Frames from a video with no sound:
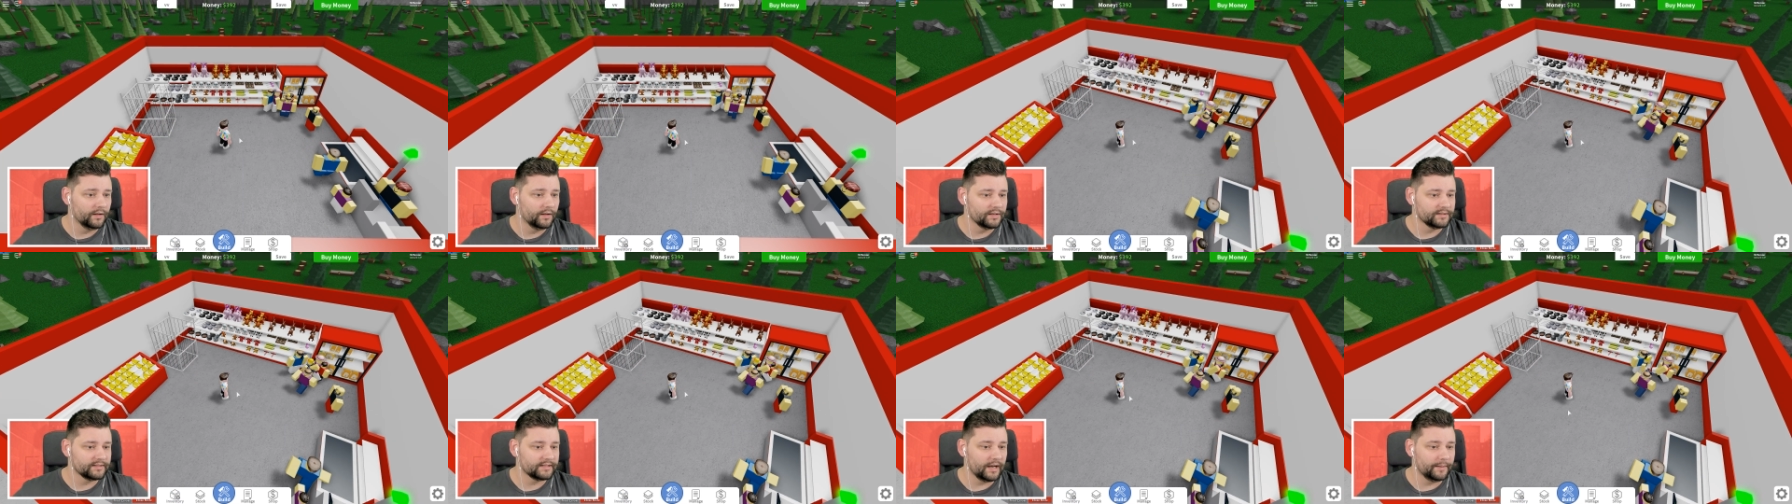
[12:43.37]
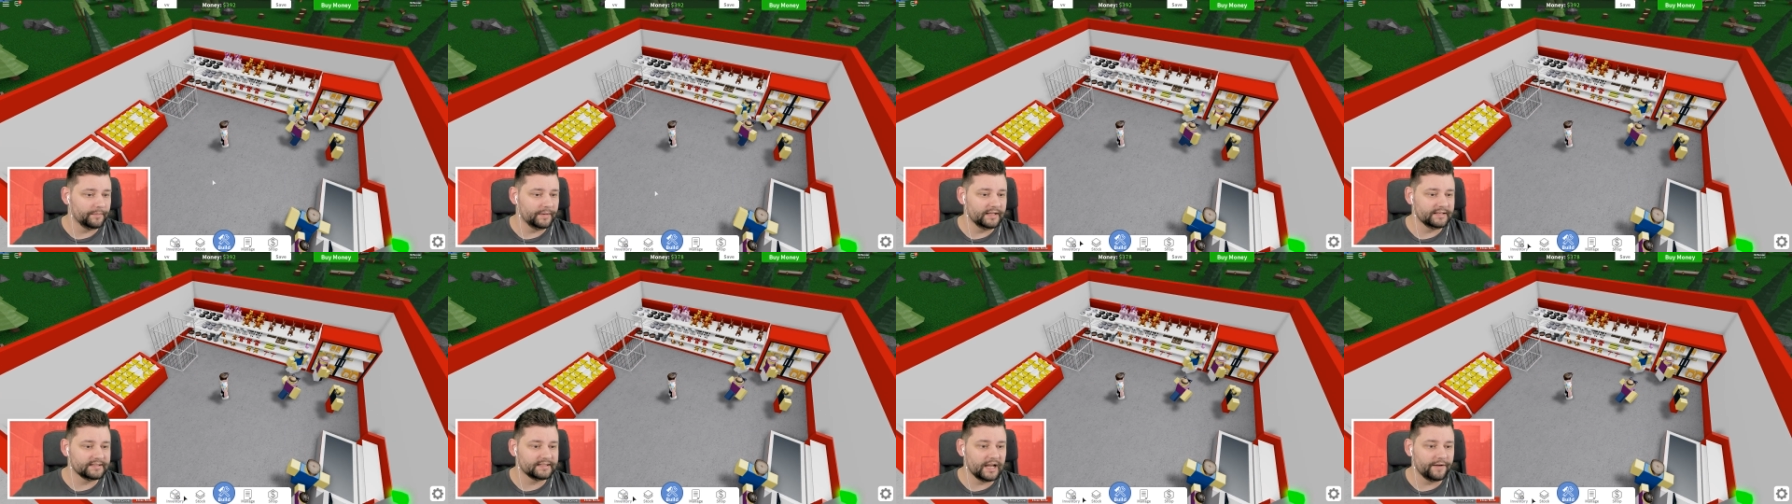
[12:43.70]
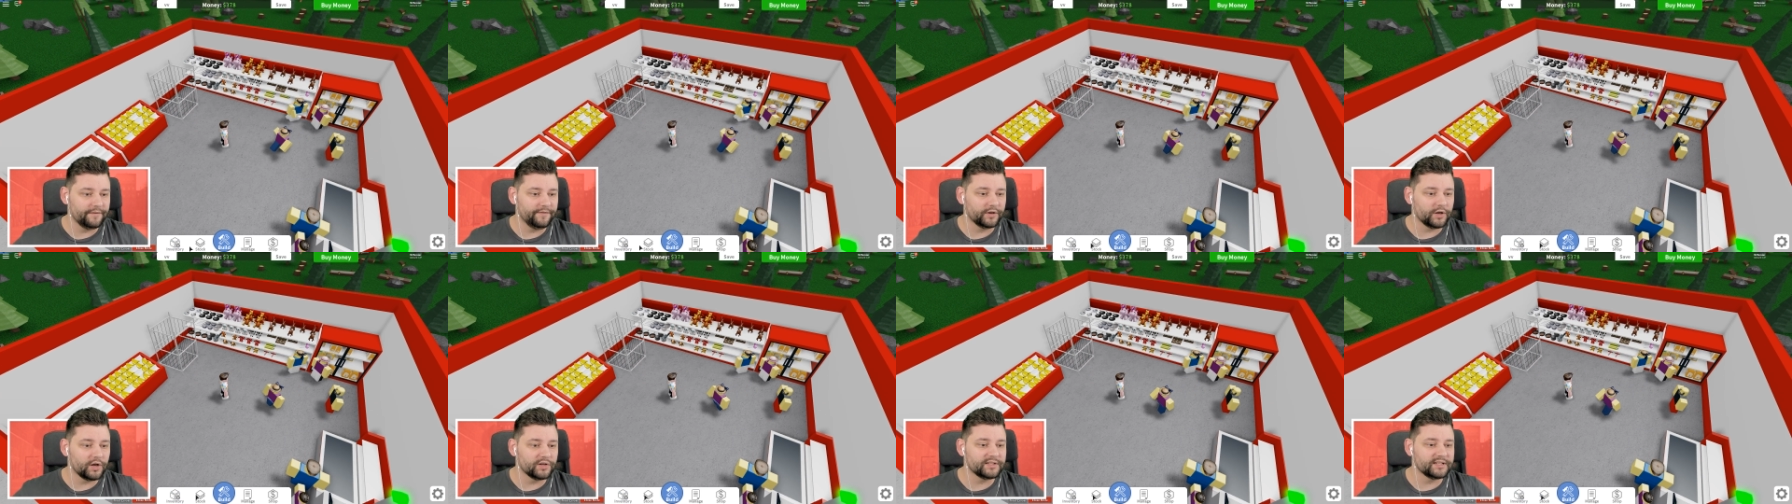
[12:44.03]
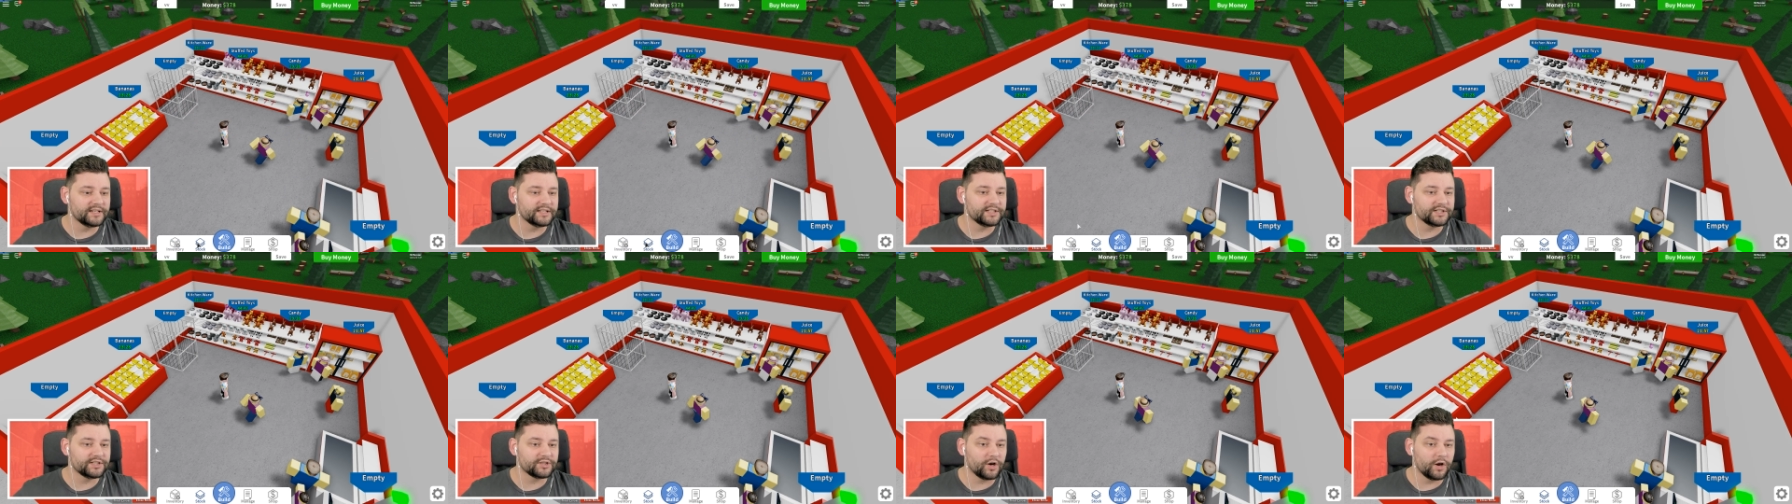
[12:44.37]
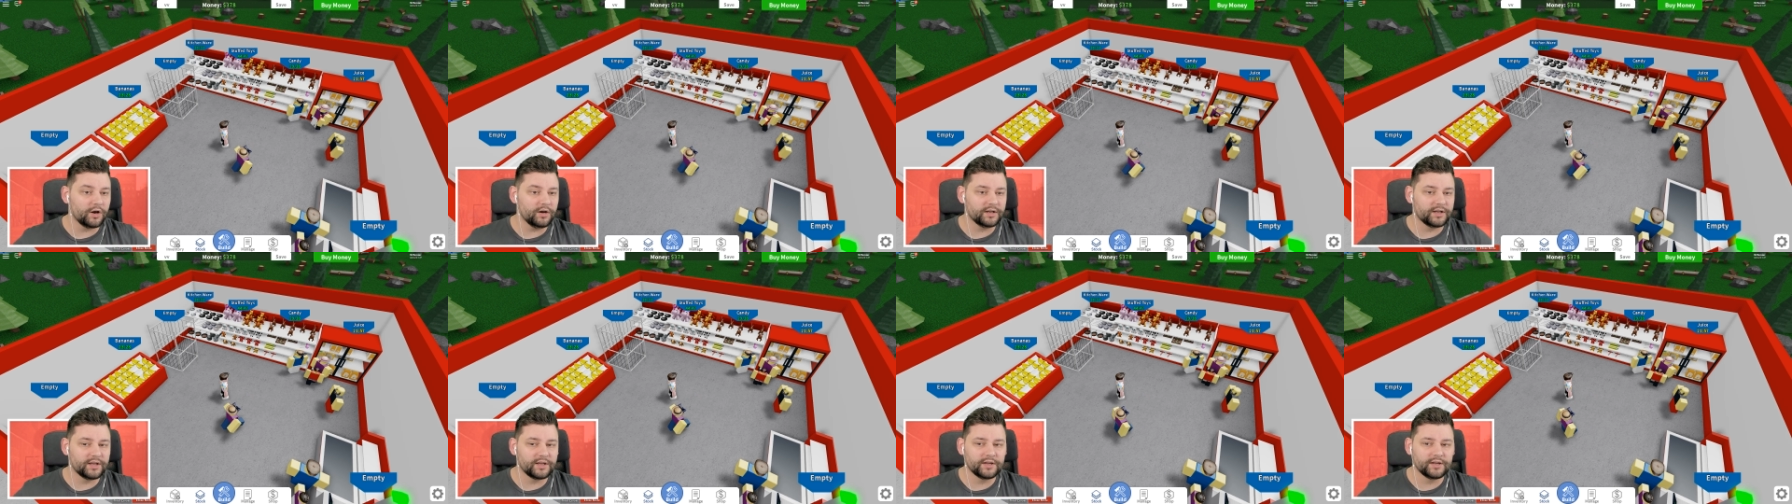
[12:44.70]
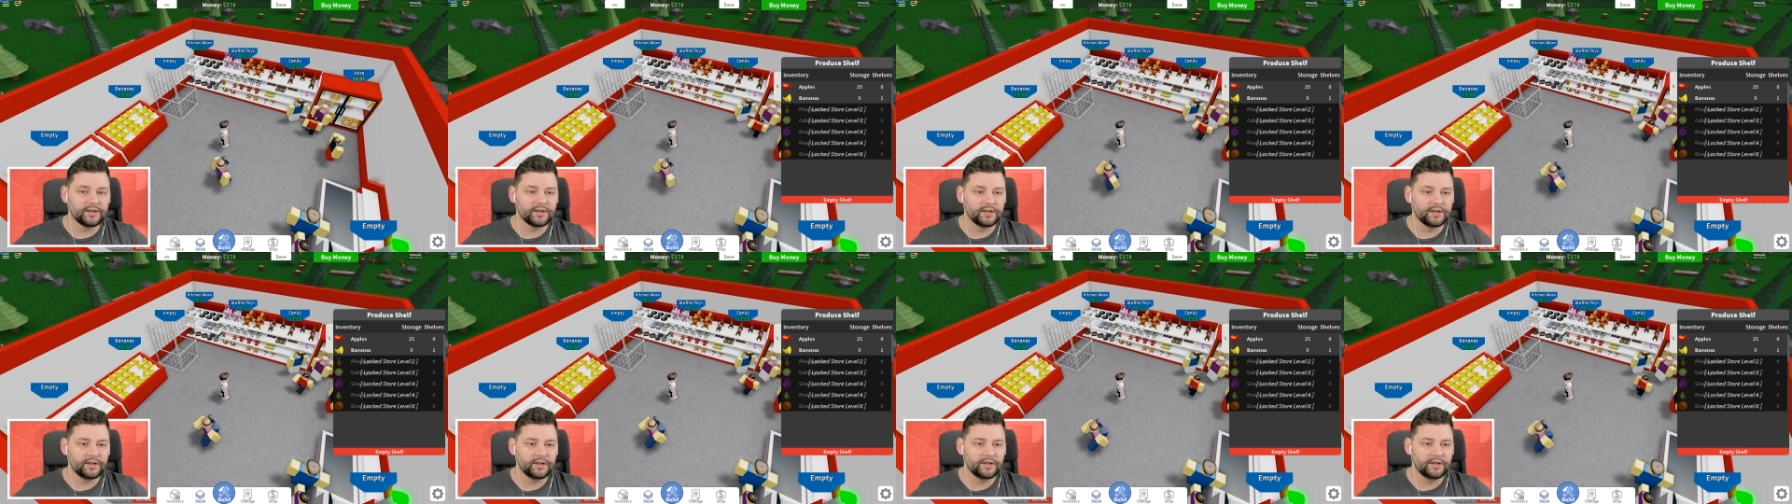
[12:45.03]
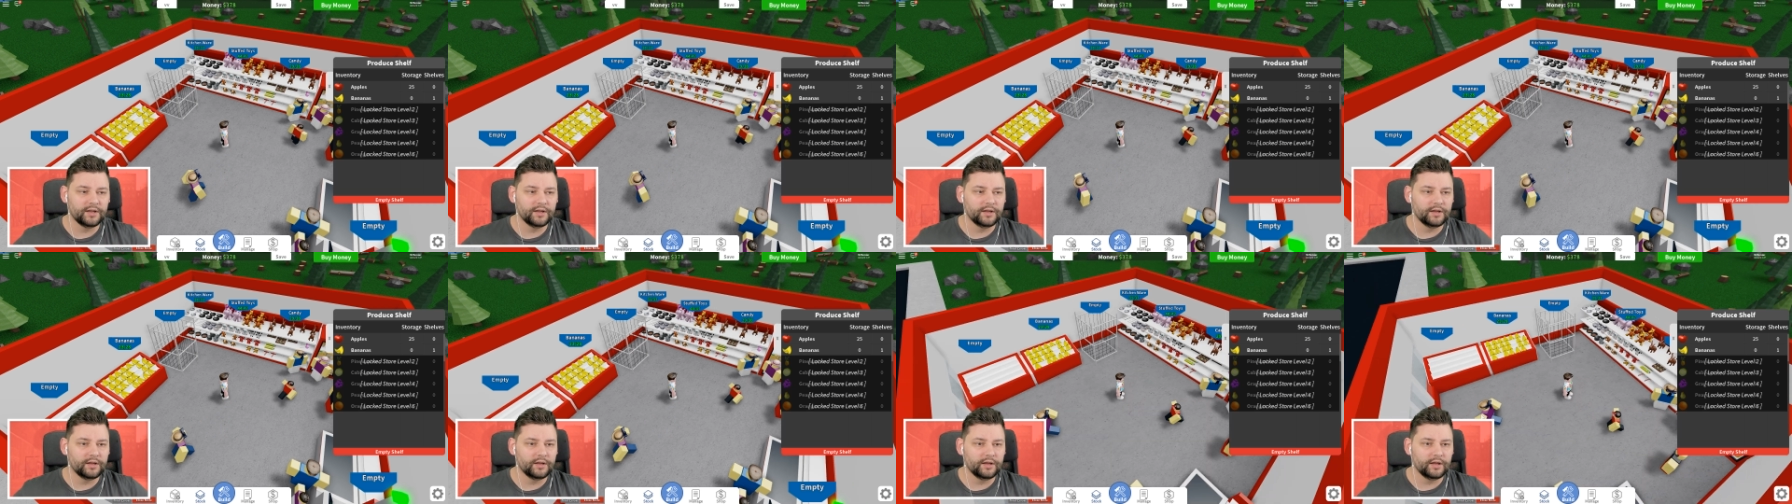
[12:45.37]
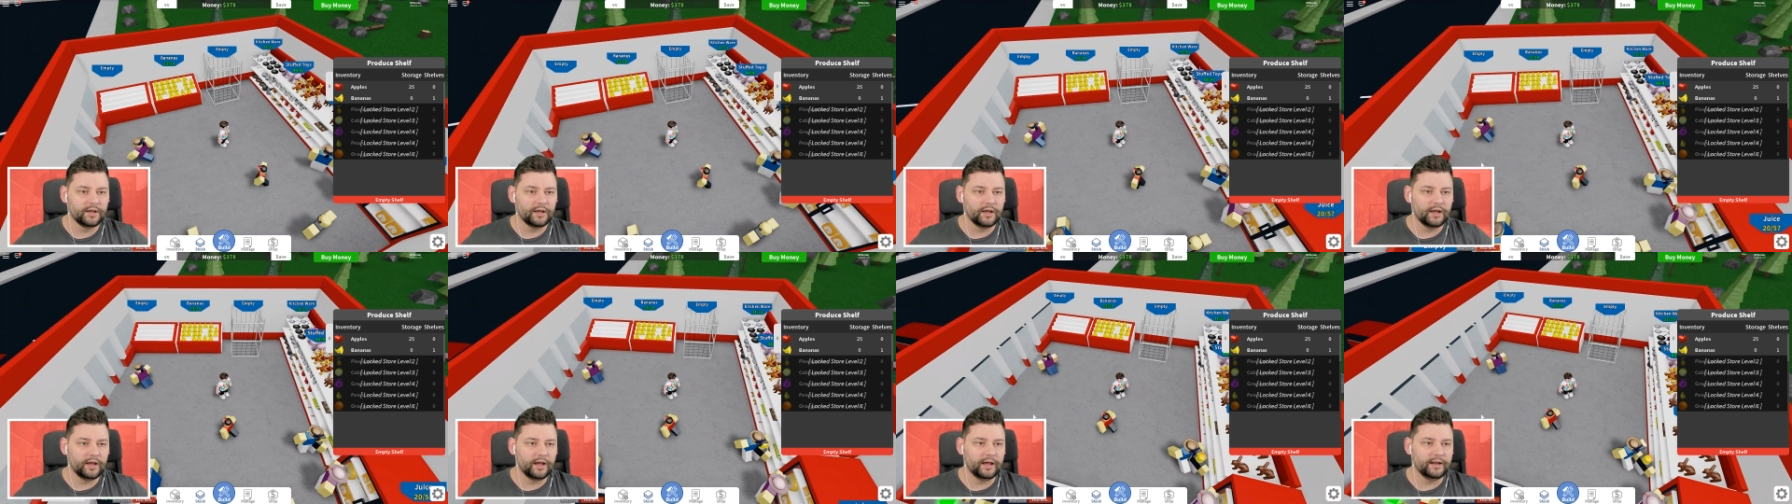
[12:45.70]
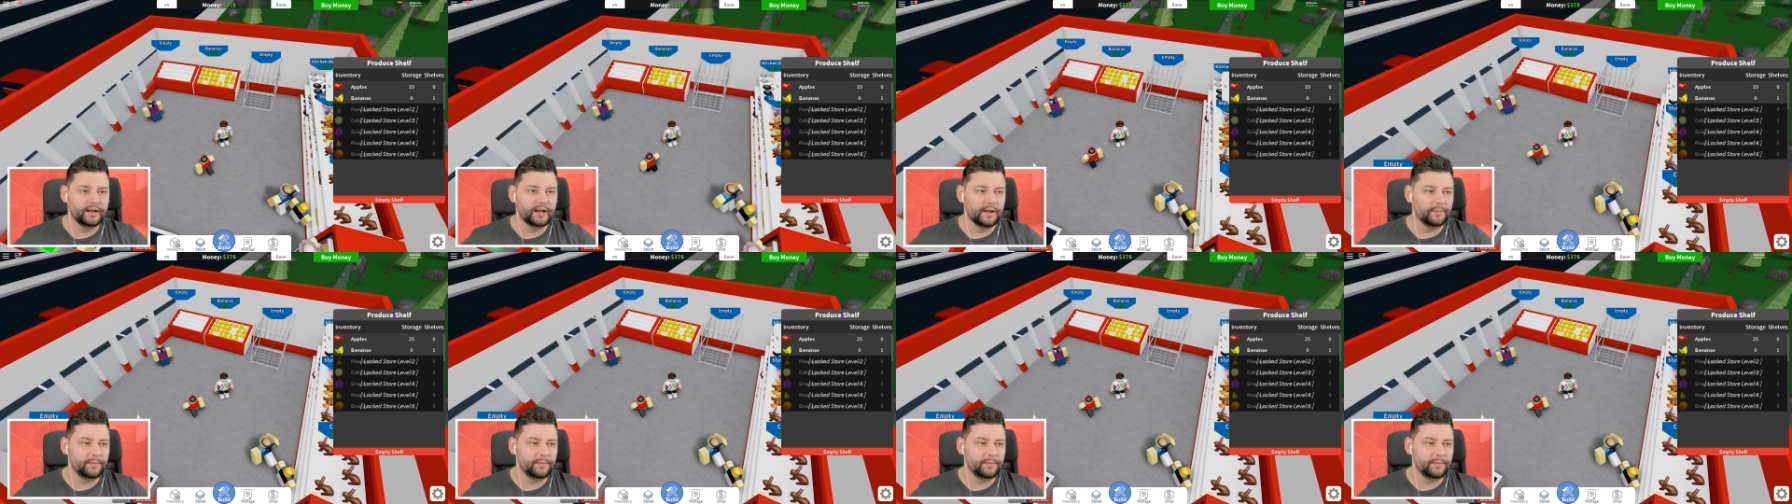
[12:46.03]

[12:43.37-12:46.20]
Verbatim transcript: So that means now if I go to the stock, and